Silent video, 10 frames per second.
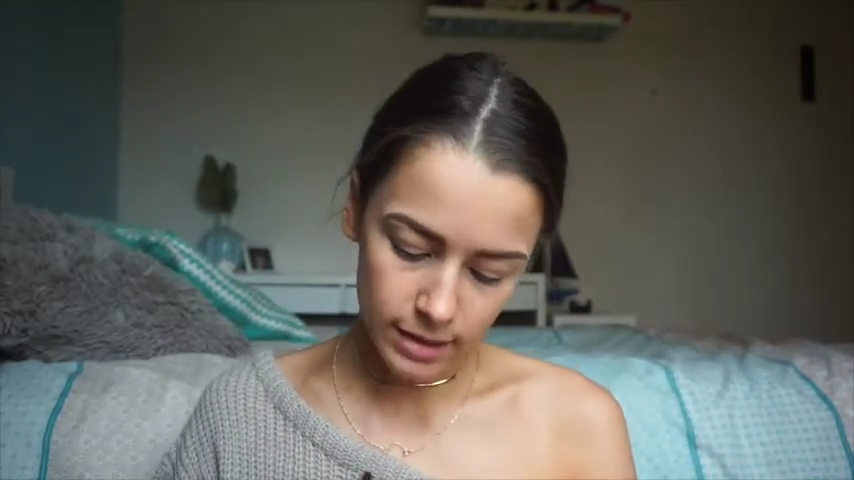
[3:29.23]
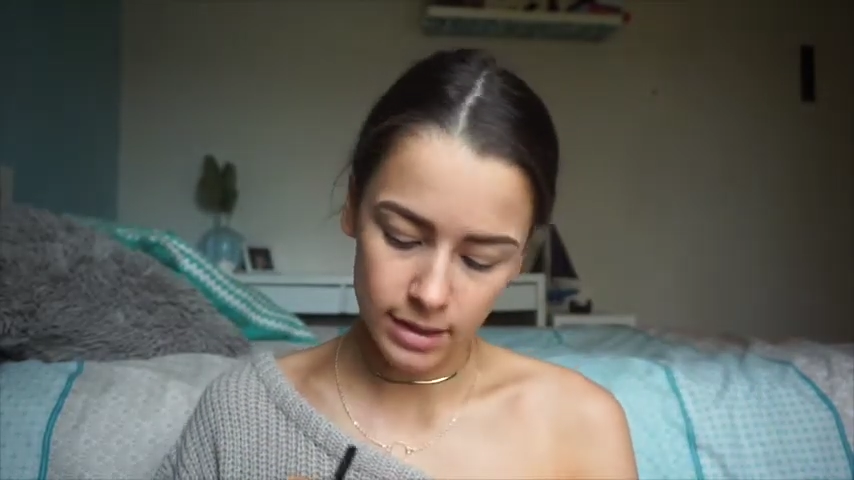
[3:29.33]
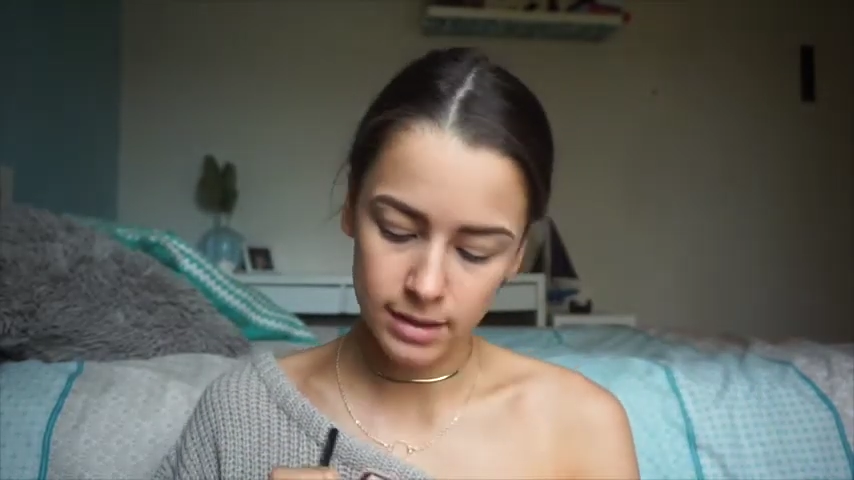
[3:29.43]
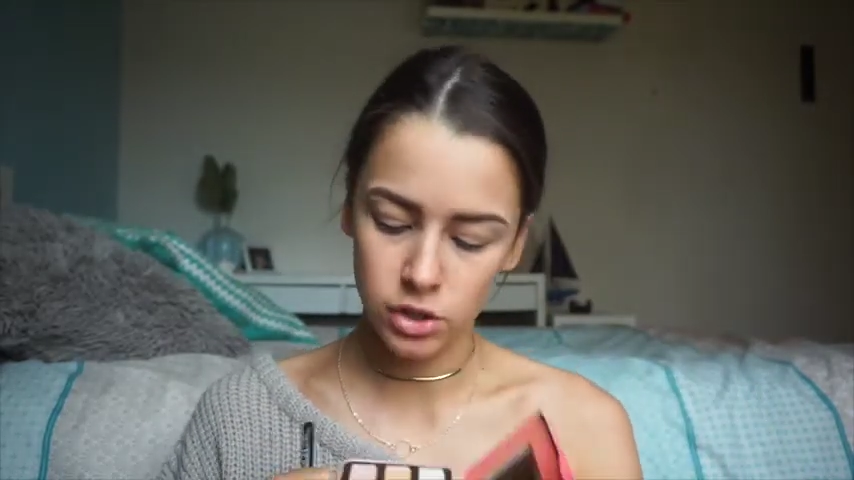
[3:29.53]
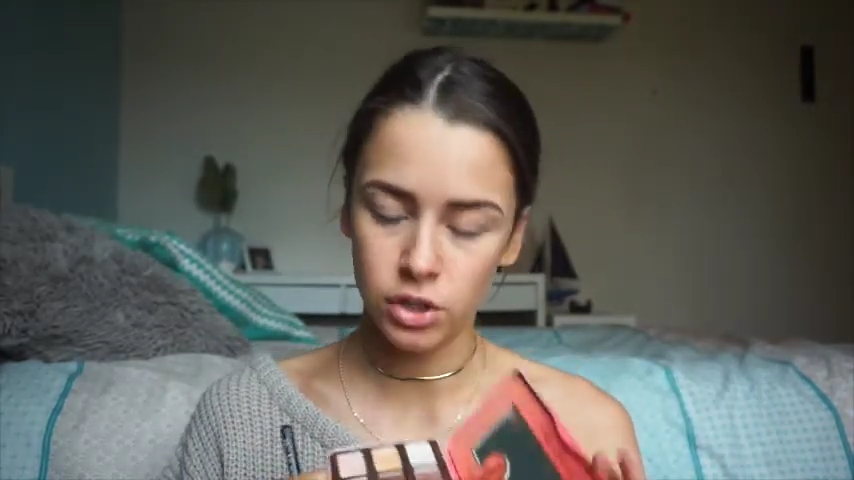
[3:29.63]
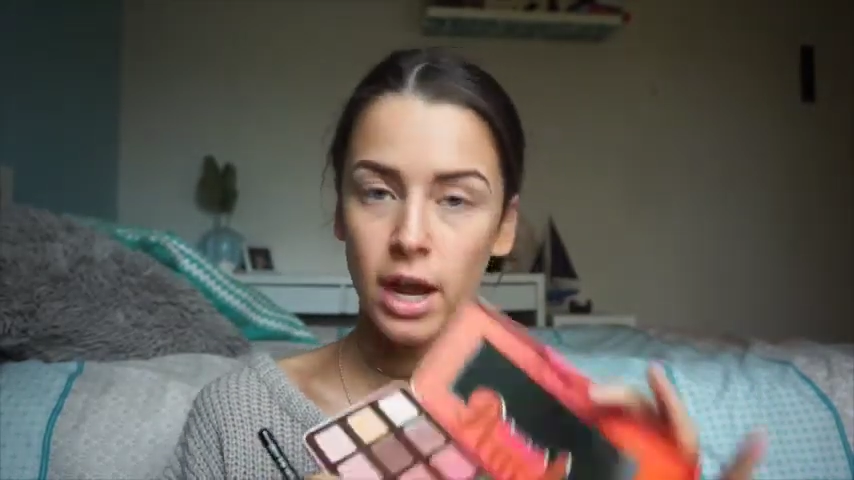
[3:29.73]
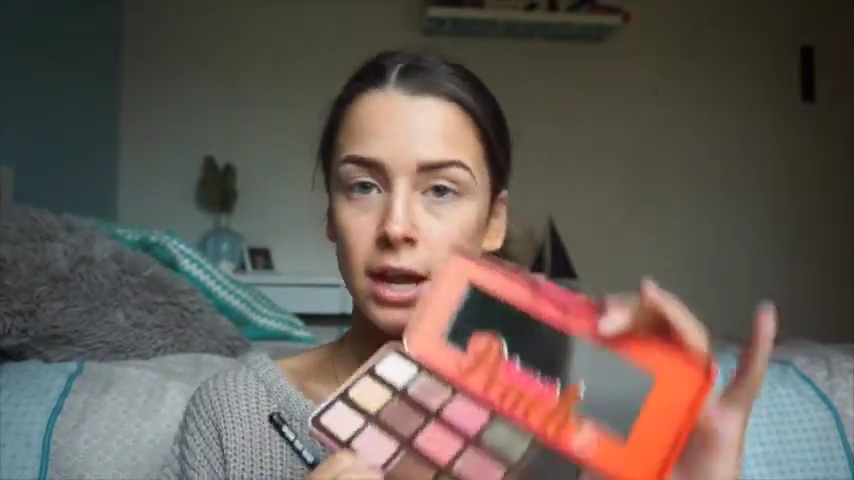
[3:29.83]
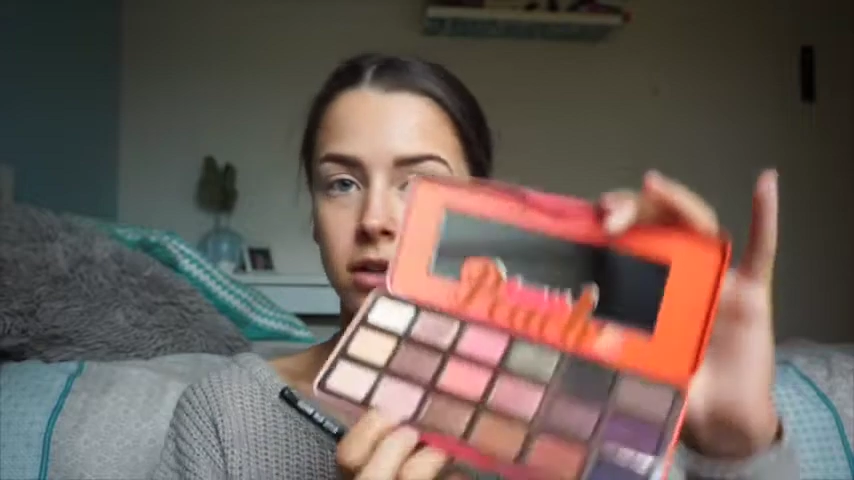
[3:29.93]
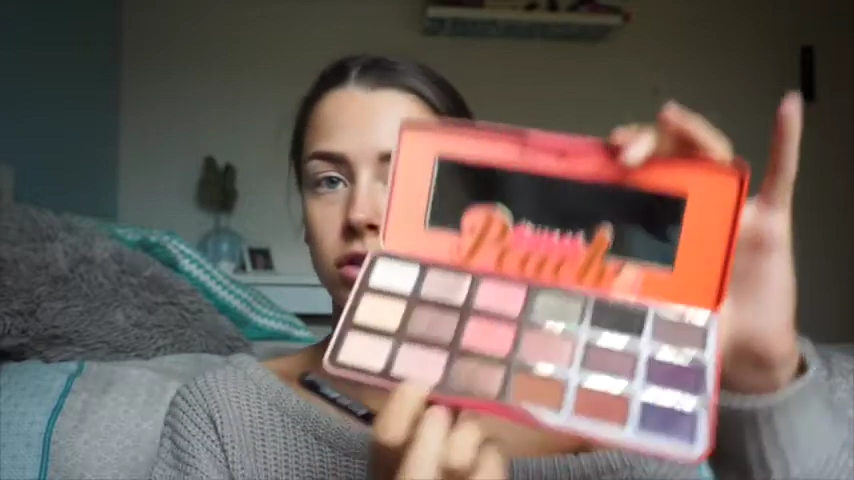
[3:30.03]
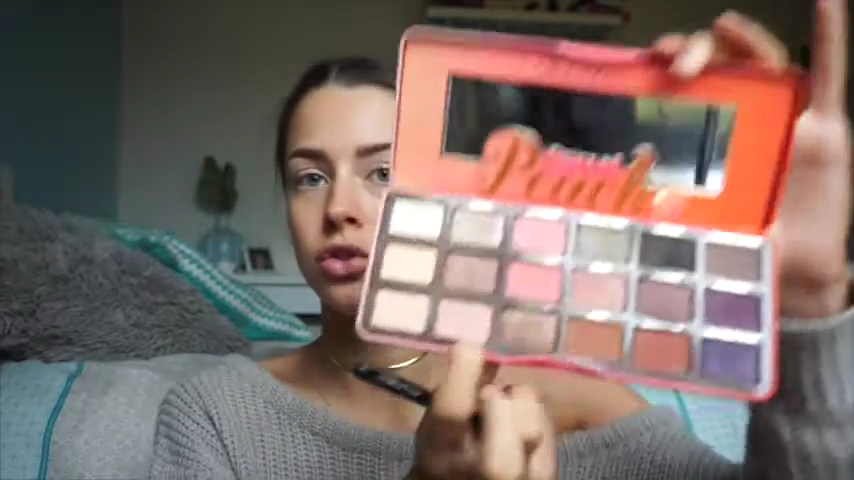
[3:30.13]
this
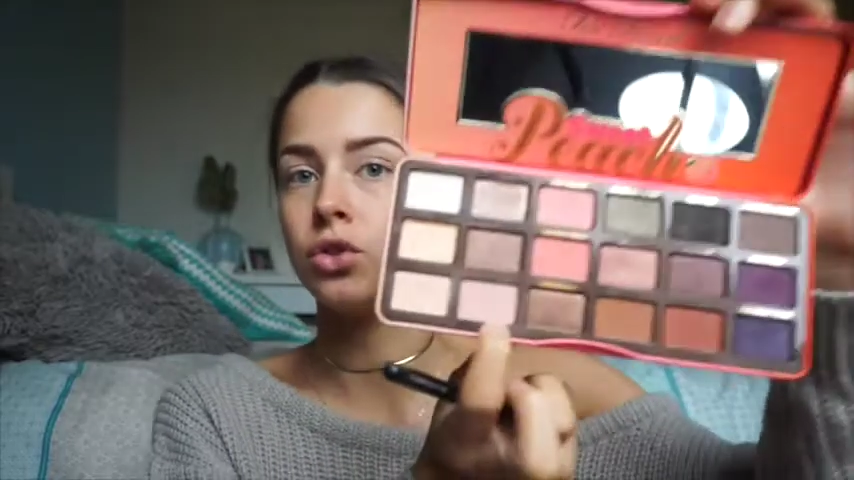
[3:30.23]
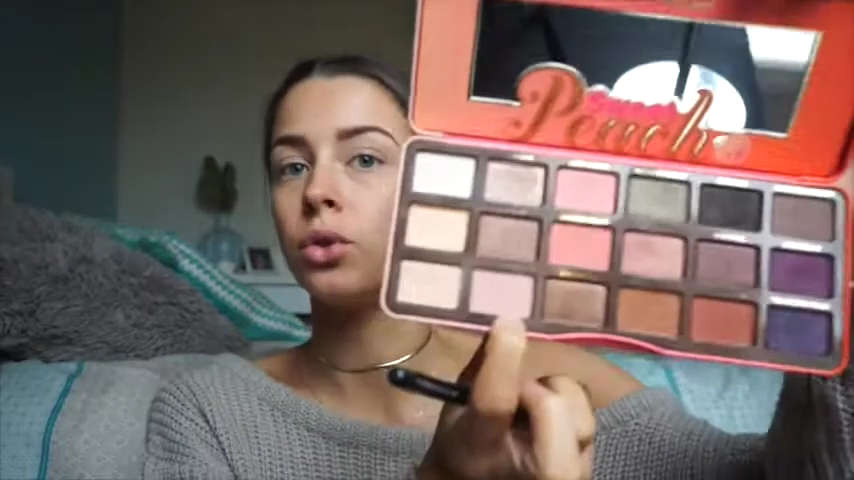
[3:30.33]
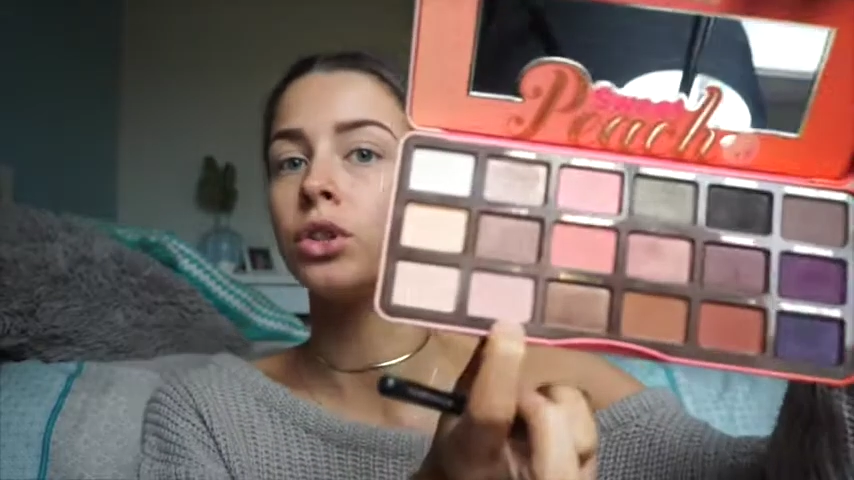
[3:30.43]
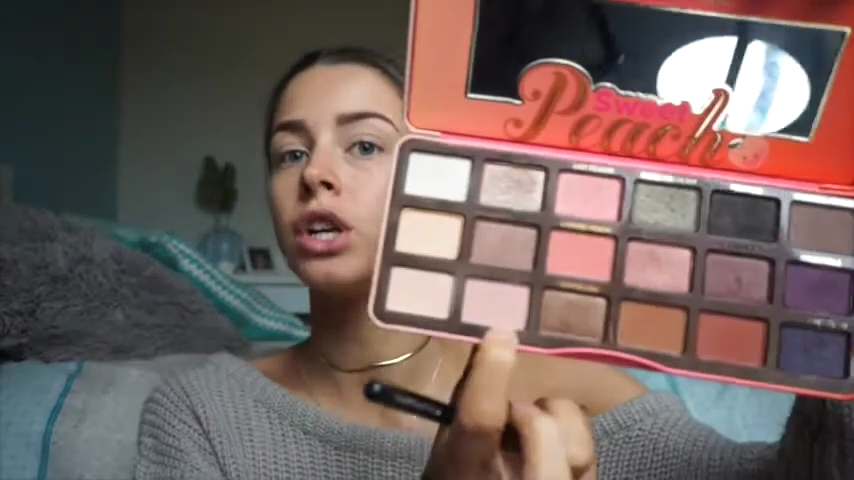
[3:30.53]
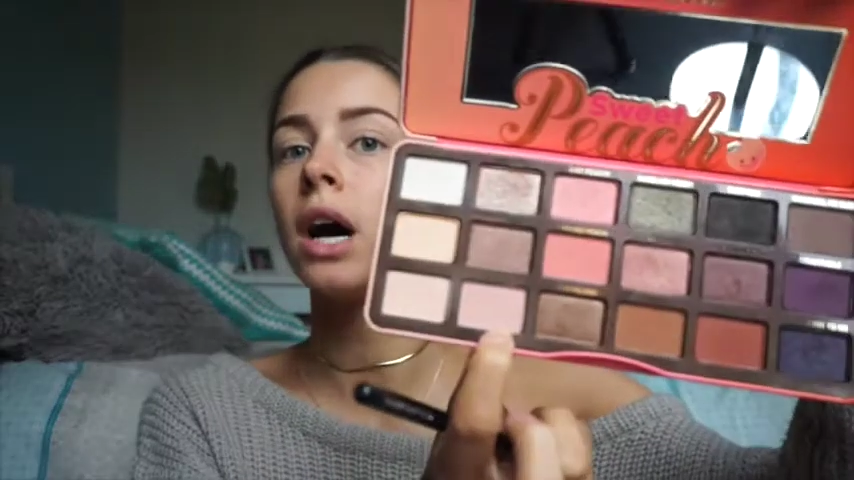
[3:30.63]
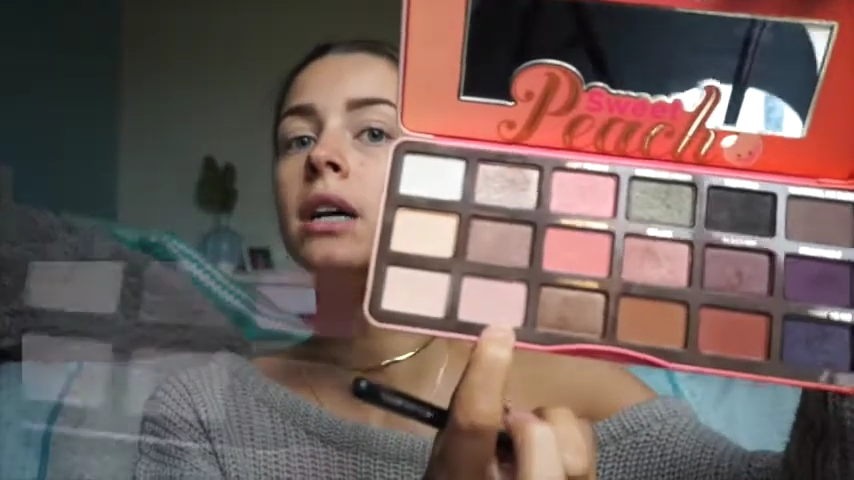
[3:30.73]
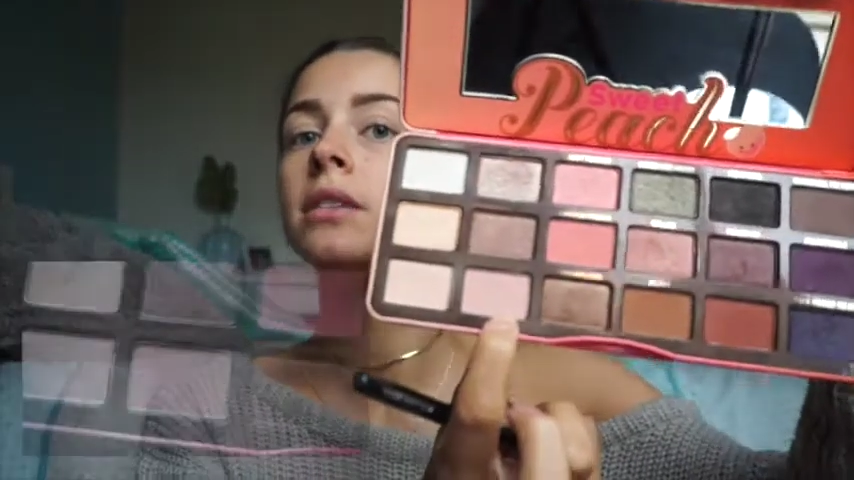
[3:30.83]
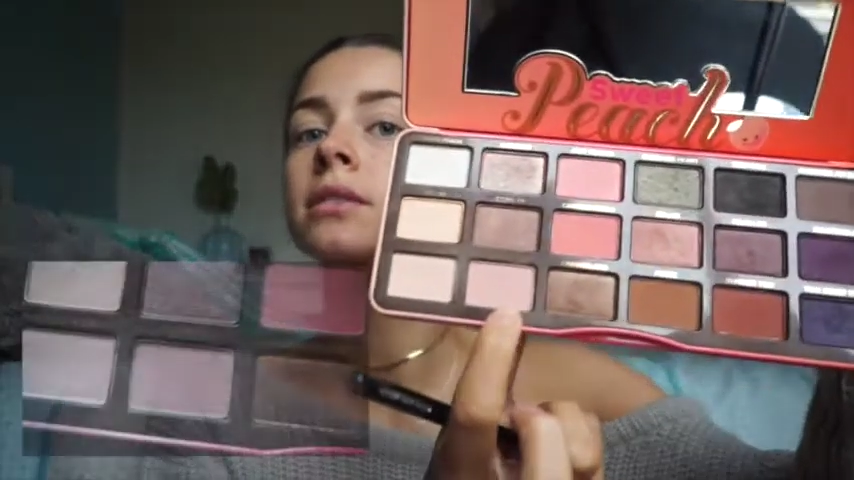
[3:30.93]
shade Georgia